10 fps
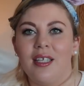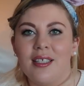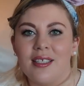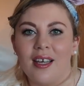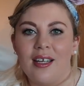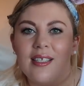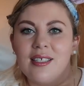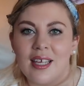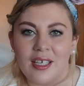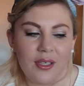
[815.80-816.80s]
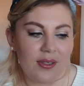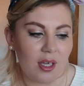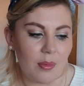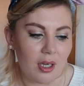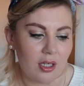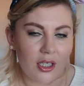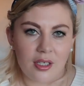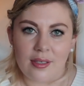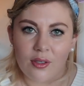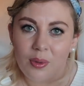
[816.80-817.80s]
And inside it says "Thank you so much,"
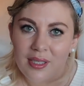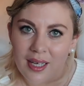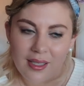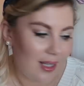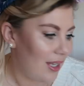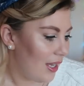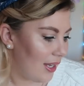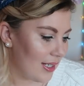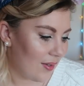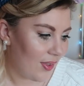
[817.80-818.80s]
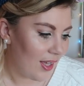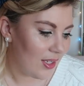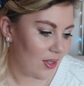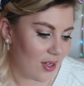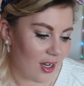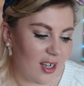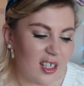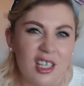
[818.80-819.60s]
because it's always handy to have a thank you card.